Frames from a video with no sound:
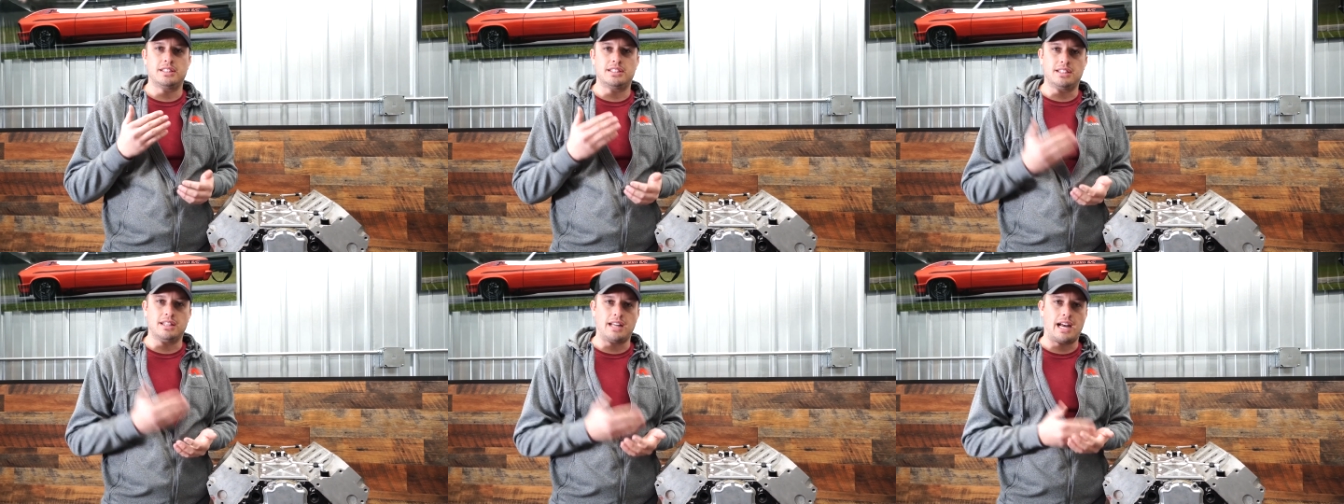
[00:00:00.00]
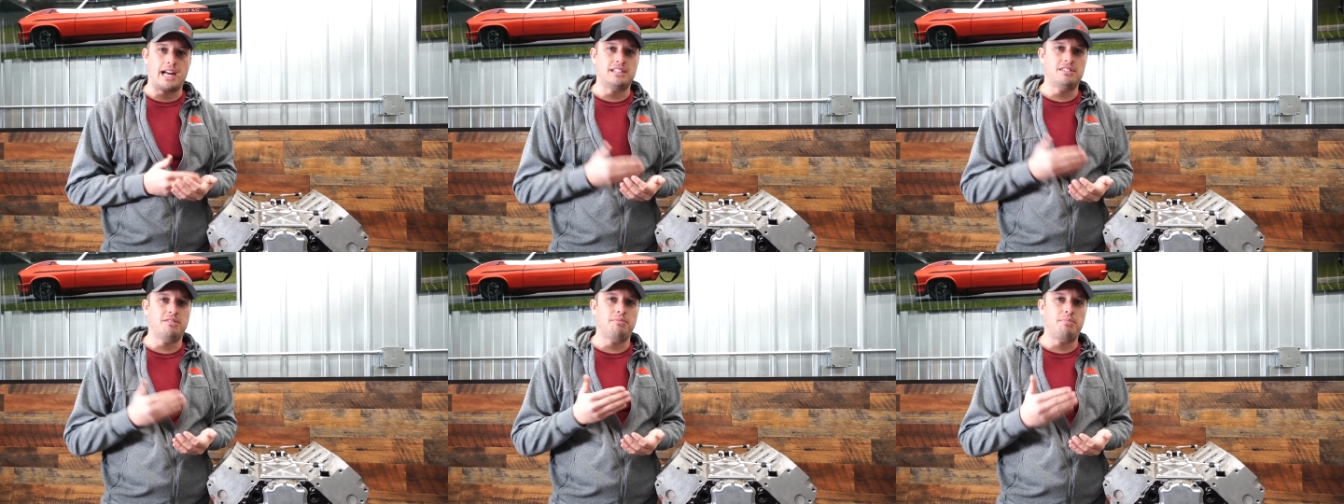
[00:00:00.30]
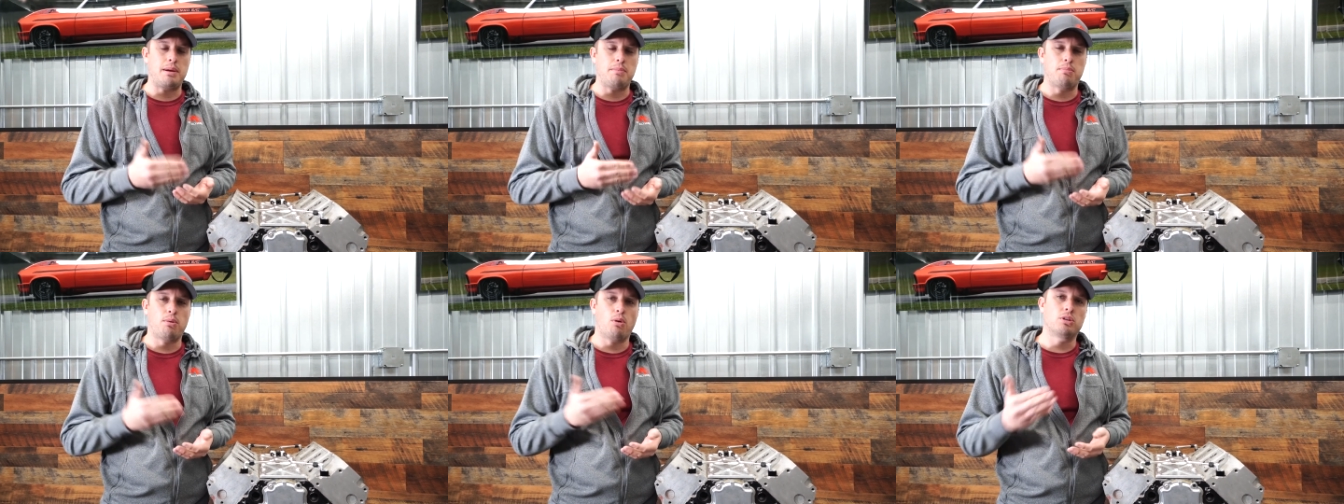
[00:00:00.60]
lots of
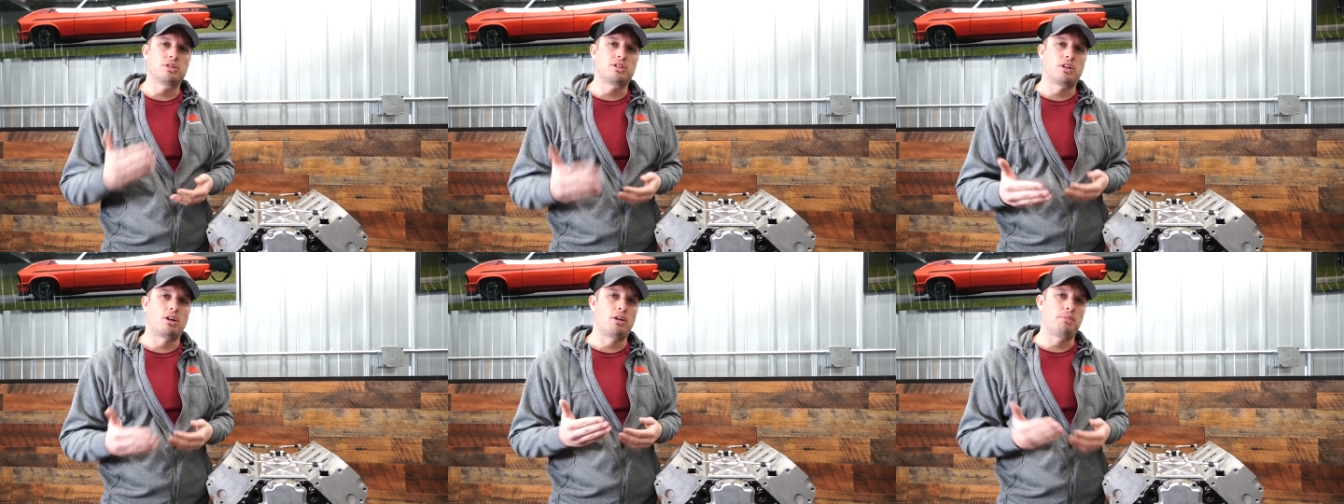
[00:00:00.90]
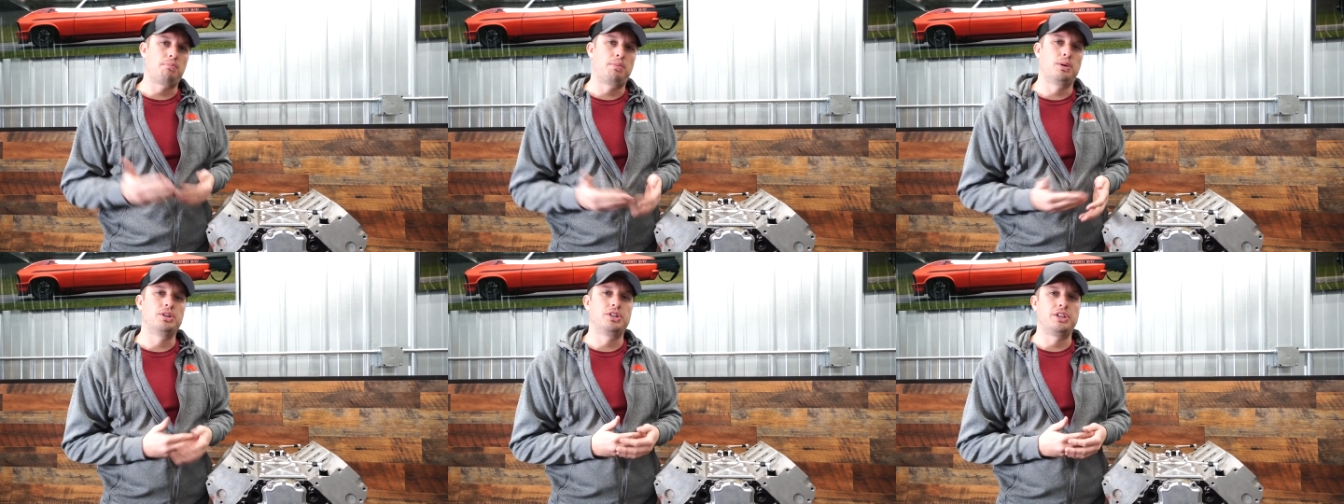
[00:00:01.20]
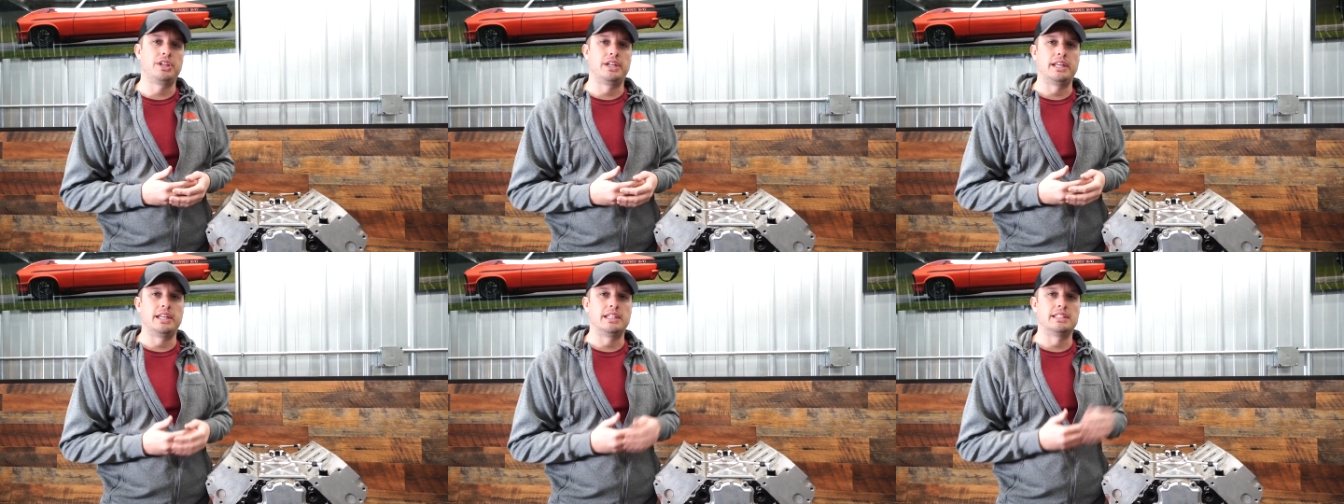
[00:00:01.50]
people started
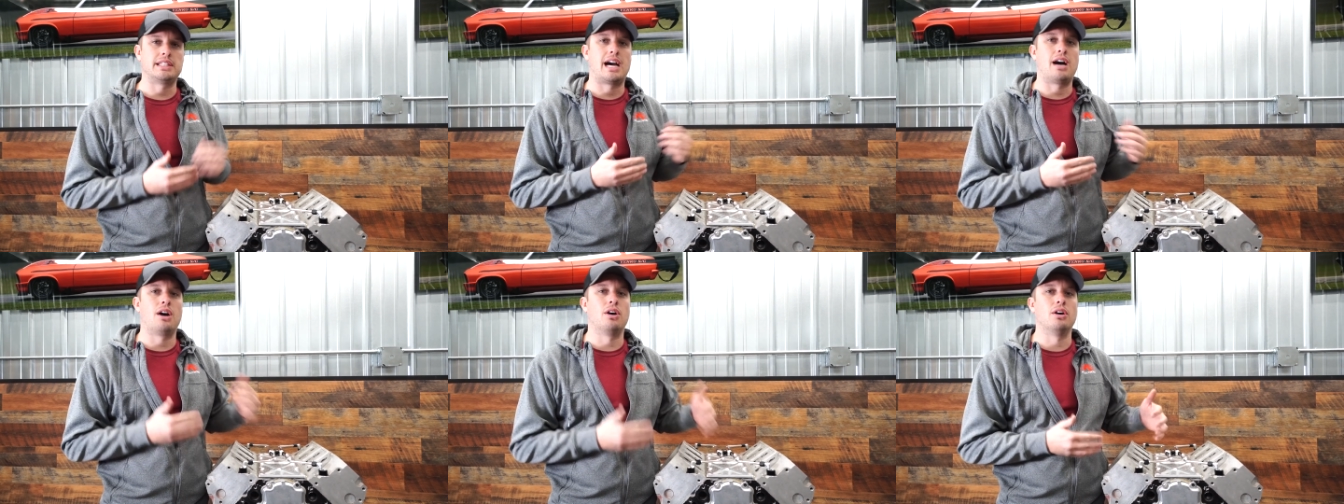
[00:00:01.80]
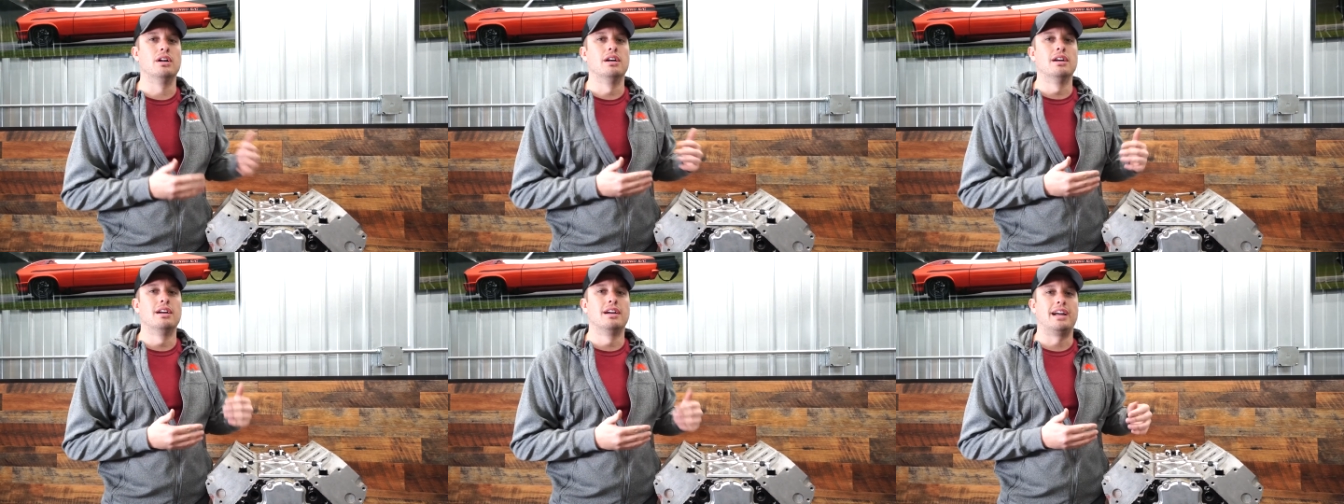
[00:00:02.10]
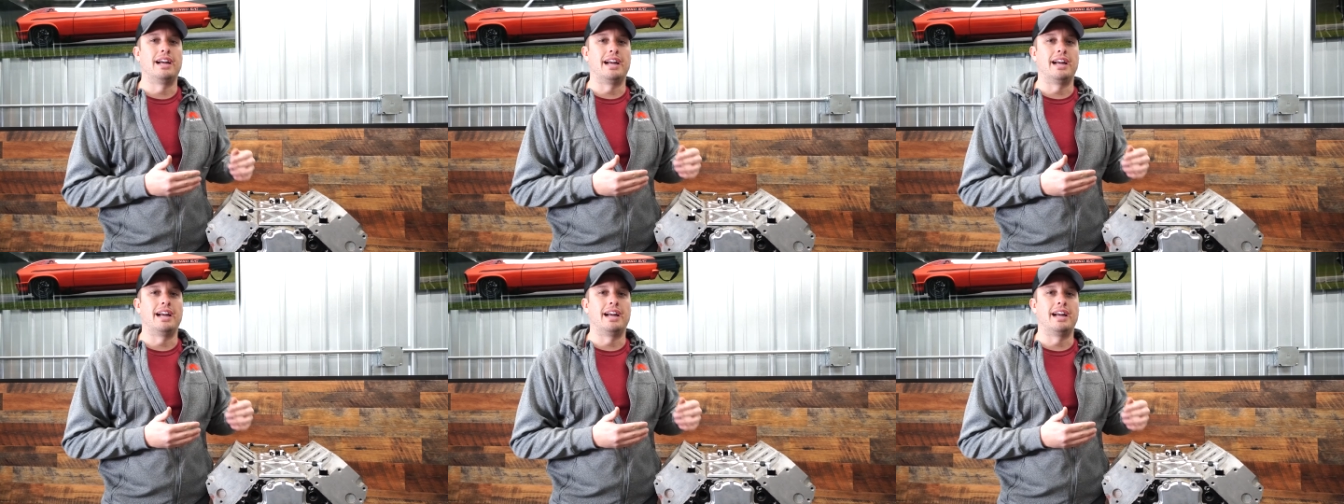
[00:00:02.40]
pushing these out.